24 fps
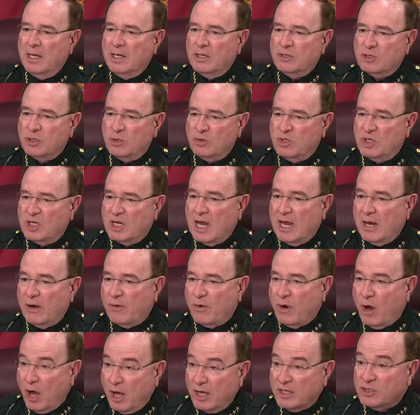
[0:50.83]
So she got
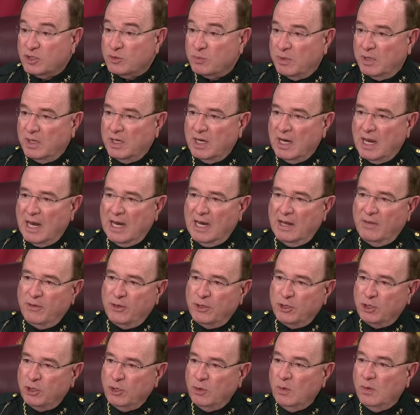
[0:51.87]
her husband, and
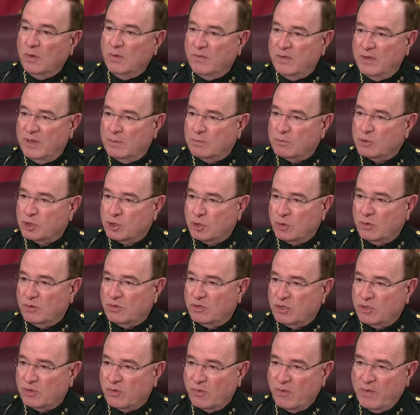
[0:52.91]
the two of them
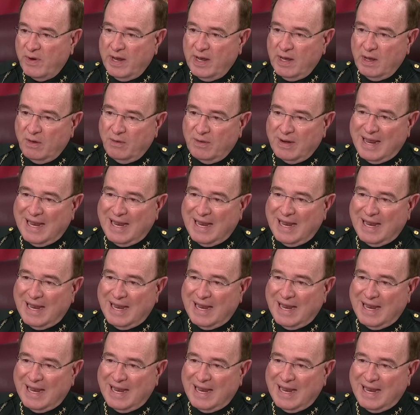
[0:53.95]
searched around